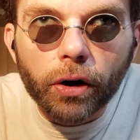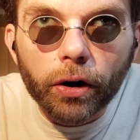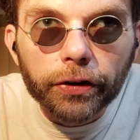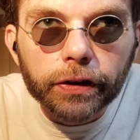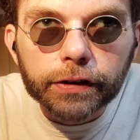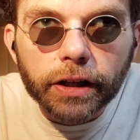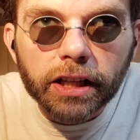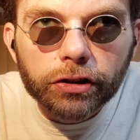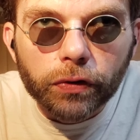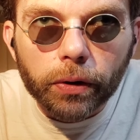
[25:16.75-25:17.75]
all their
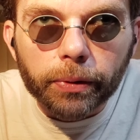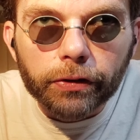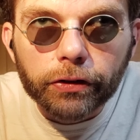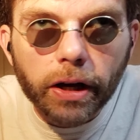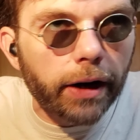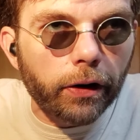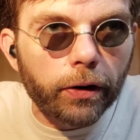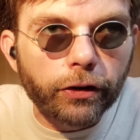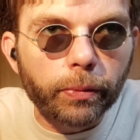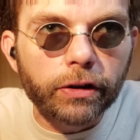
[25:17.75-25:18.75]
Transformers. You got an
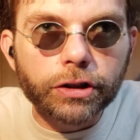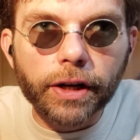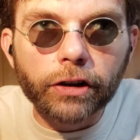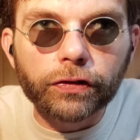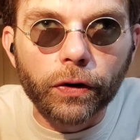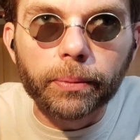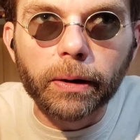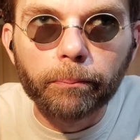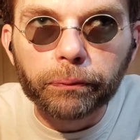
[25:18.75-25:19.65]
Earth mode Transformer?